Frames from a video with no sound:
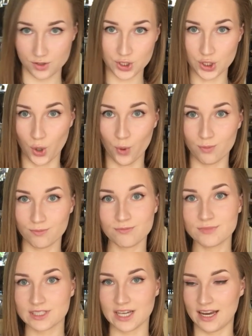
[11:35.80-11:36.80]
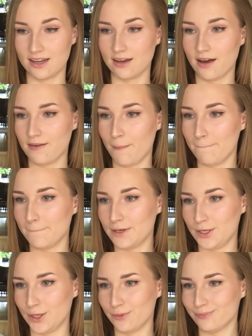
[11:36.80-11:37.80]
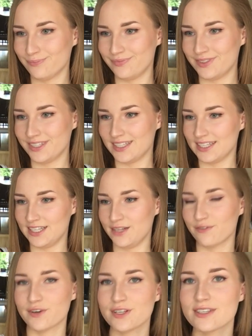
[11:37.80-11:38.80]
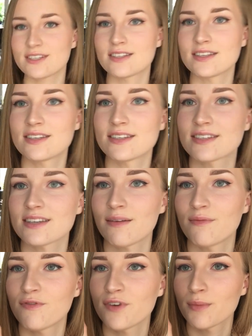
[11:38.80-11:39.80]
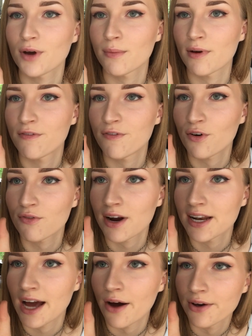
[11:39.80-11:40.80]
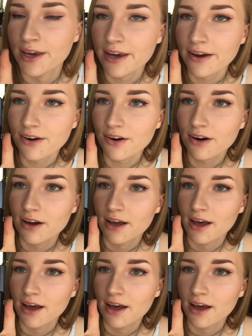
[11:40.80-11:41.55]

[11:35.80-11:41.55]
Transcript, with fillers: So it's kind of, you know, difference. This is, I'm filming on my phone right now here.